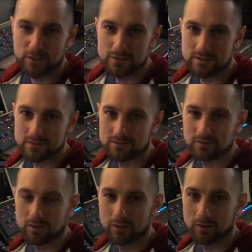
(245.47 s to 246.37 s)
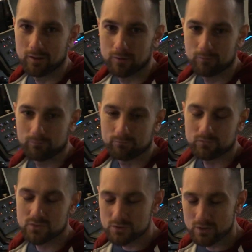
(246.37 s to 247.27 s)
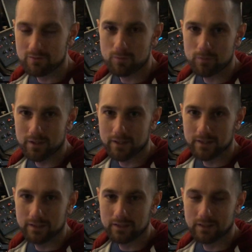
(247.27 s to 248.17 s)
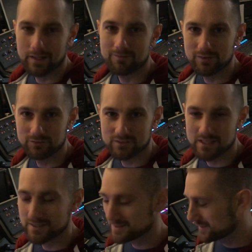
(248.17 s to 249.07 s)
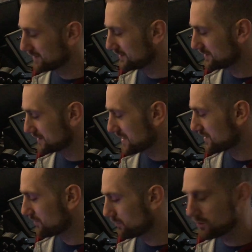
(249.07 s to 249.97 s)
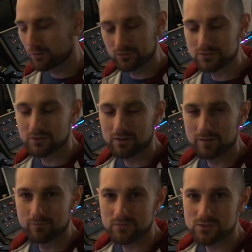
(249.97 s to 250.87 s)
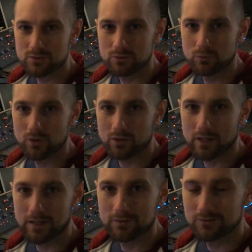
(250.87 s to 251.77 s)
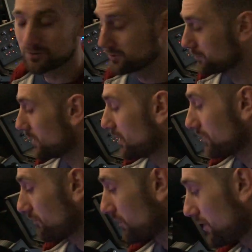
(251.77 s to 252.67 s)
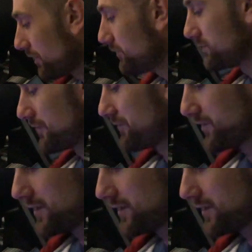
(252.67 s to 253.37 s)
chases. Do have a play, have a little test. It can take a long time to work out how to do them. There are loads of other